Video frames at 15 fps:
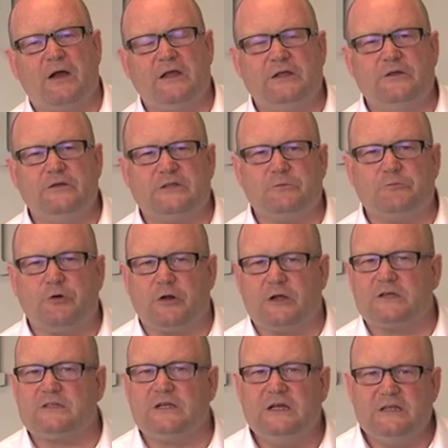by using
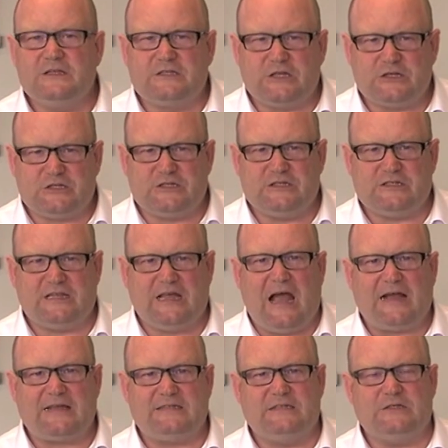products such as the
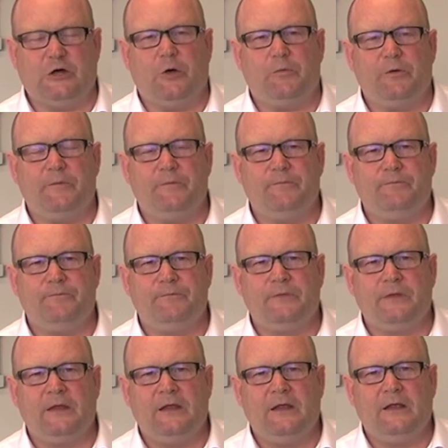axi-top.
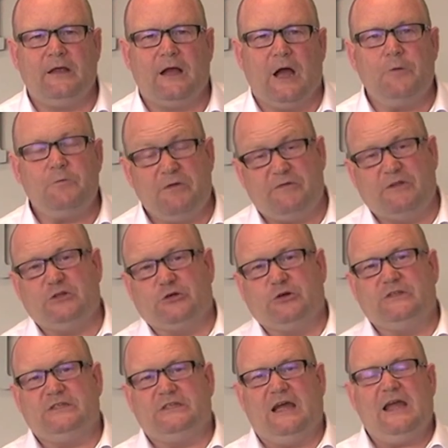I hope you've
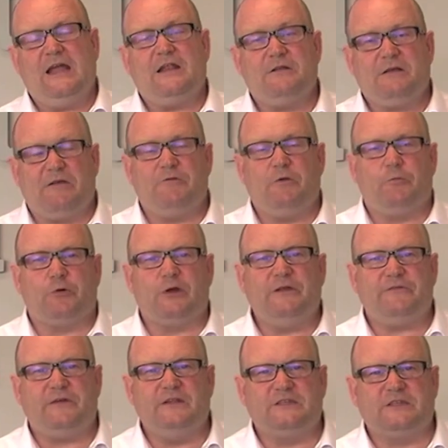enjoyed today and given a
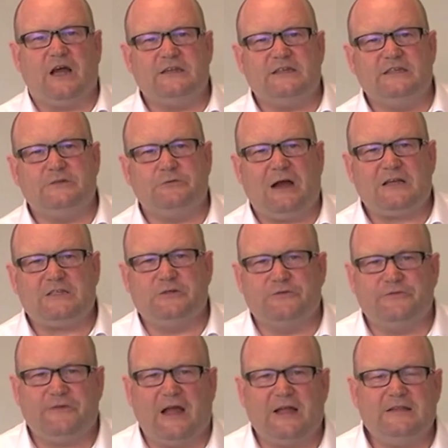brief insight into axial
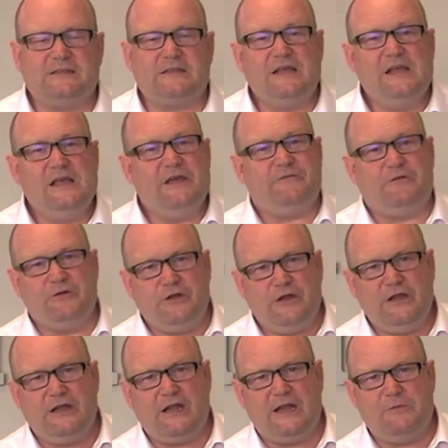fans. If you
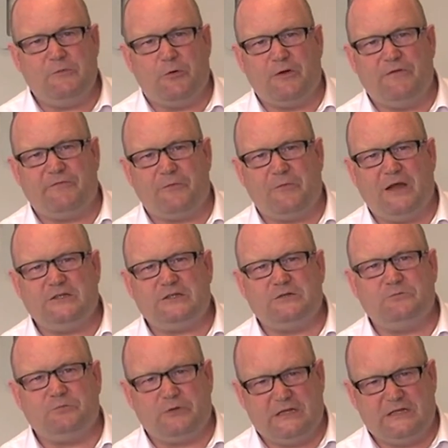need any more
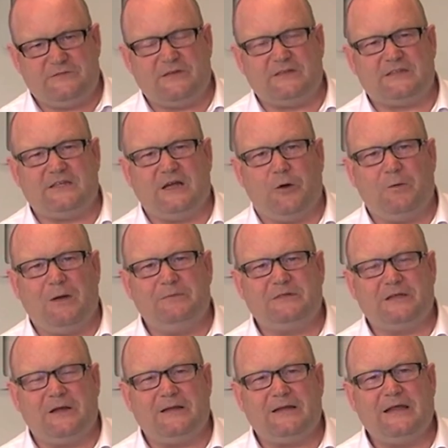information, please visit our
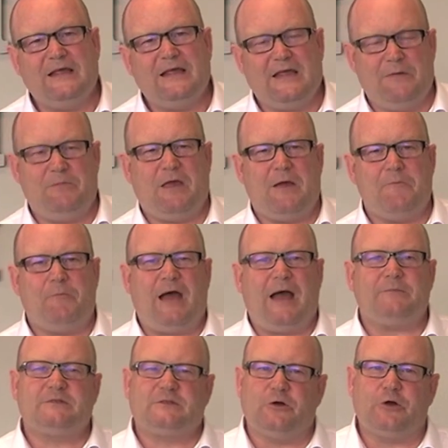website,
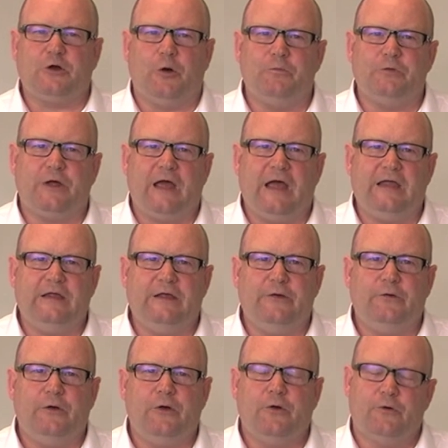
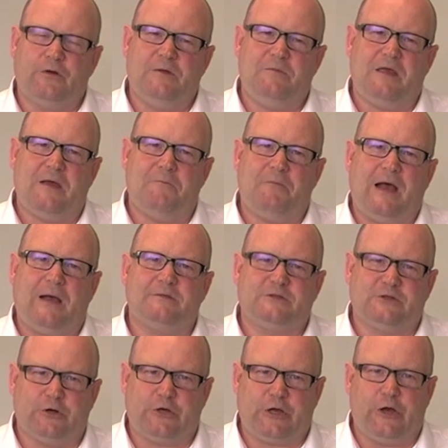ebmpapst.com.au or
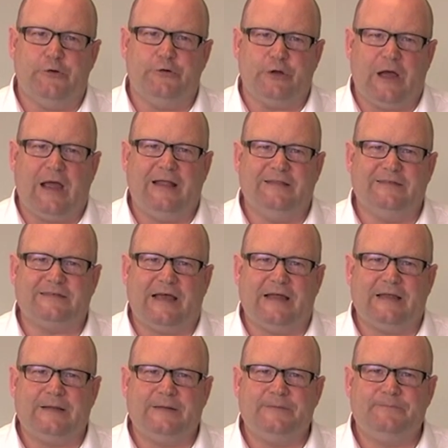
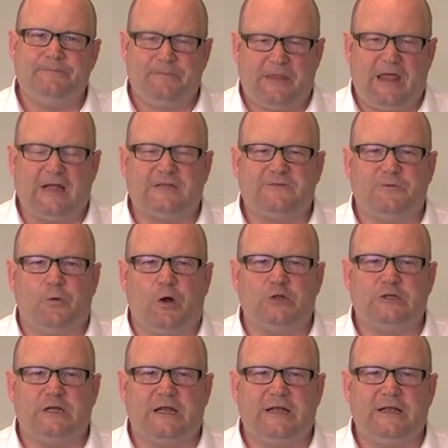ebmpapst.co.nz. Thanks for
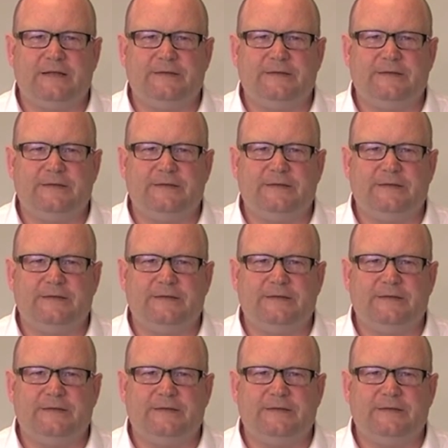watching.